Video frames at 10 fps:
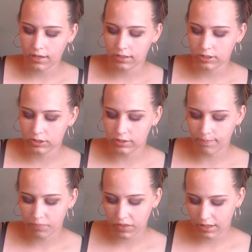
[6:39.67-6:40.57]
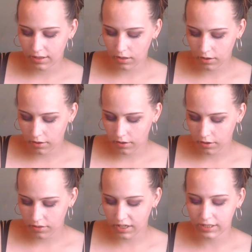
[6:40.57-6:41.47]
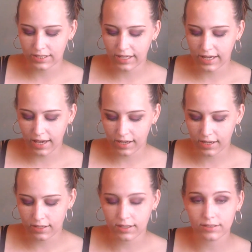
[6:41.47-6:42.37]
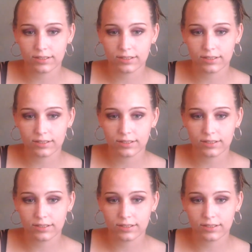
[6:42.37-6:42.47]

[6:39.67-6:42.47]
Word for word: is these Gain